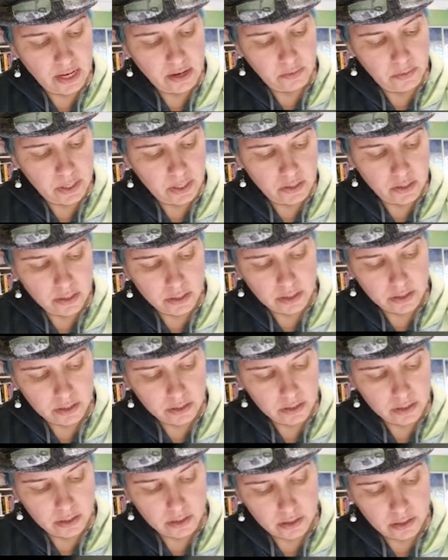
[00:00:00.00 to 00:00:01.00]

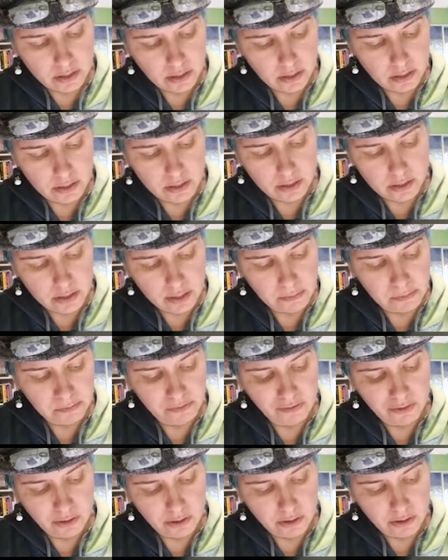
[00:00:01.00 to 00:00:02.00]
windshield except
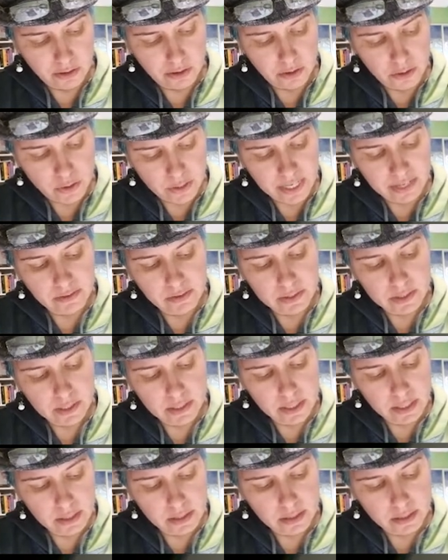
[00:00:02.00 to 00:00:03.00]
for the driver's
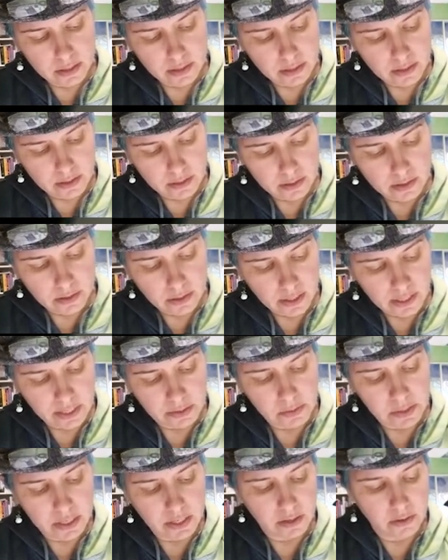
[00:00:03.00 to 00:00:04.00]
seat, so I
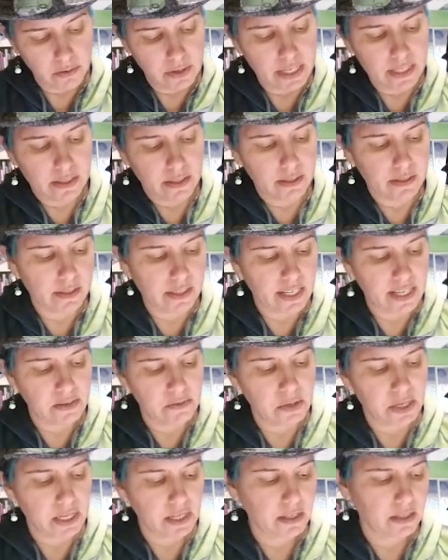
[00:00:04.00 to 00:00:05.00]
want to erase the sidewalk.